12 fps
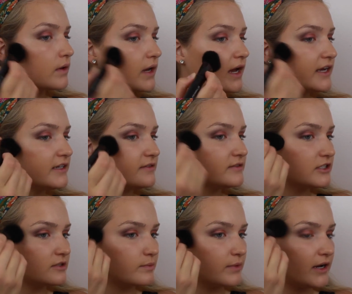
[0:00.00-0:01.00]
kind of
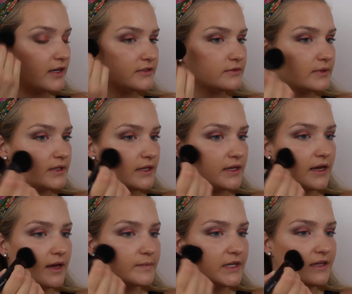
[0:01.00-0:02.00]
just bronze with it.
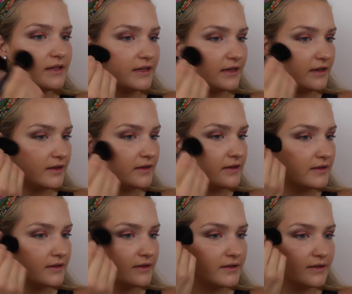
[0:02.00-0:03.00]
I'm not like a
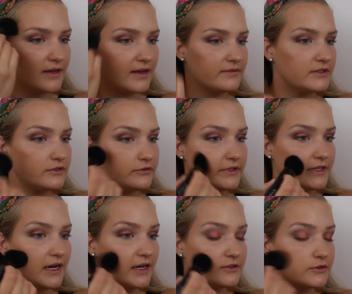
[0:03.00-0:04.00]
heavy duty
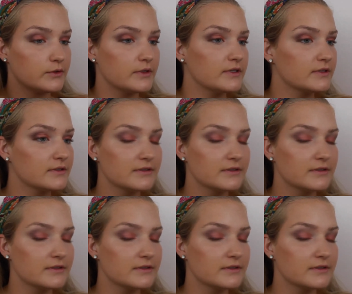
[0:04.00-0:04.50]
contour.